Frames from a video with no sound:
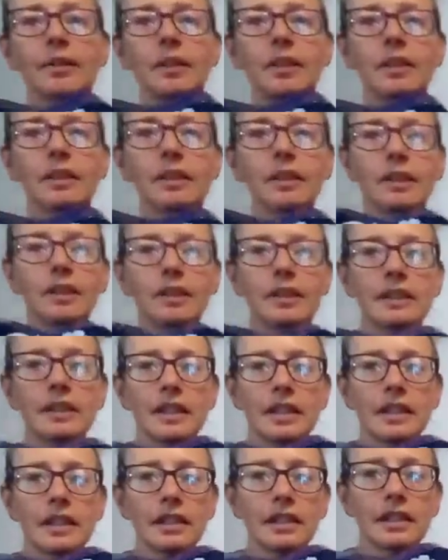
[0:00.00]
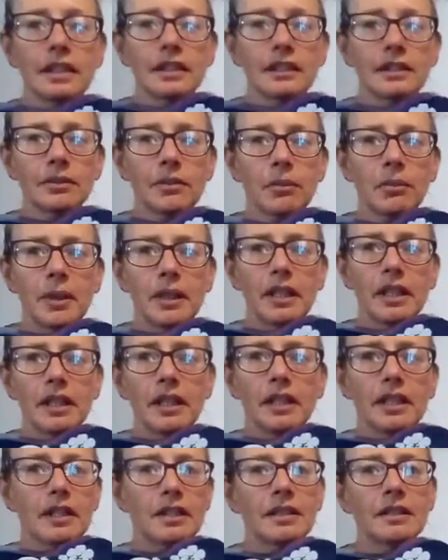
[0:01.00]
one that I got when
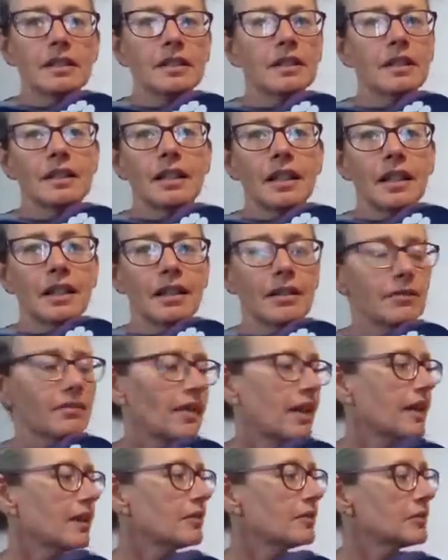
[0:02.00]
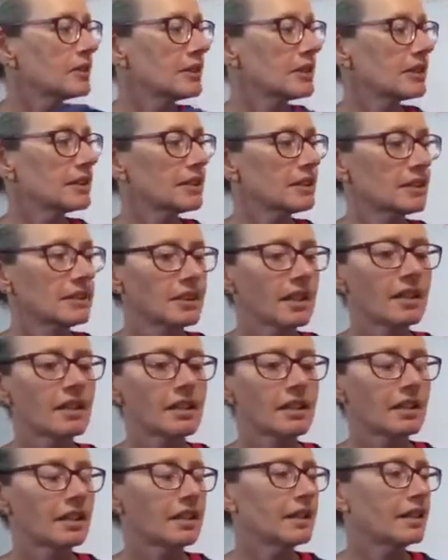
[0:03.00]
my little fellow was a
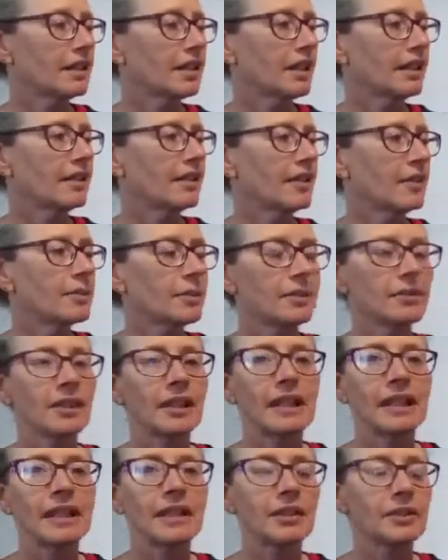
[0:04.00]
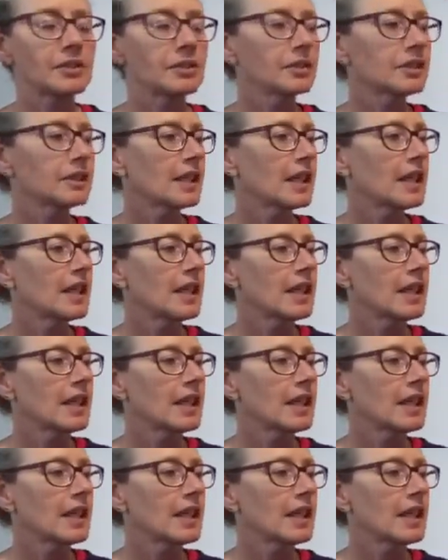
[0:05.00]
toddler. I thought it'd be really cute.